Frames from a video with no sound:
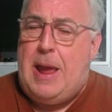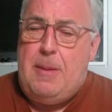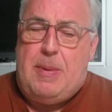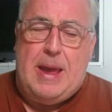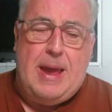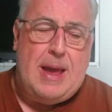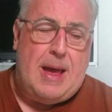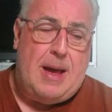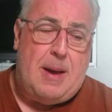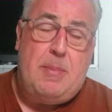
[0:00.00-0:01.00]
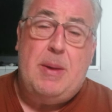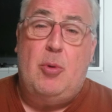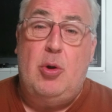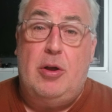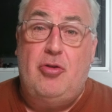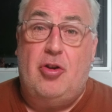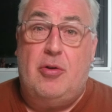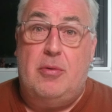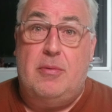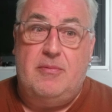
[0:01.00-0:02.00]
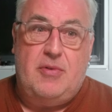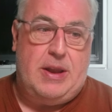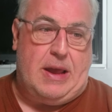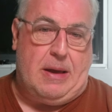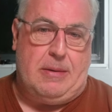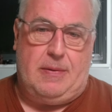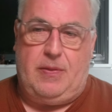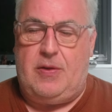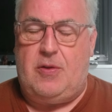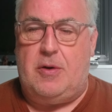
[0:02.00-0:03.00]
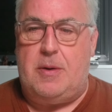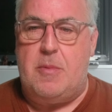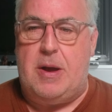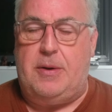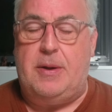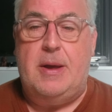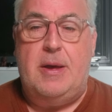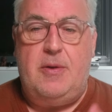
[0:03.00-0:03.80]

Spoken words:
maybe a bit more logical video this time round.